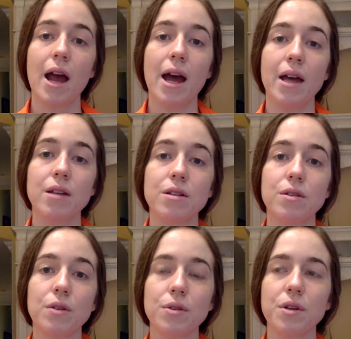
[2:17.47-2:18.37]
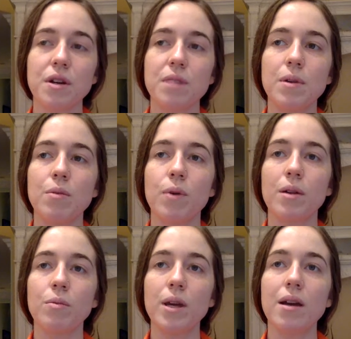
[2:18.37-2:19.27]
And those are going to be
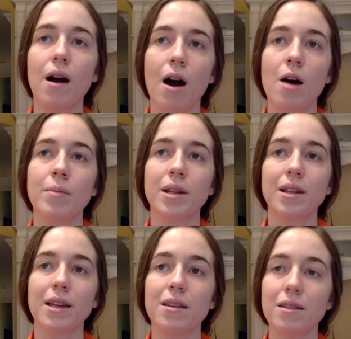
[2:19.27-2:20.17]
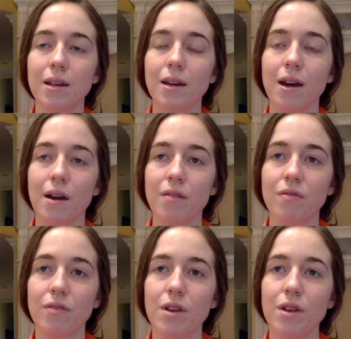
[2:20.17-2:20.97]
what we commonly think of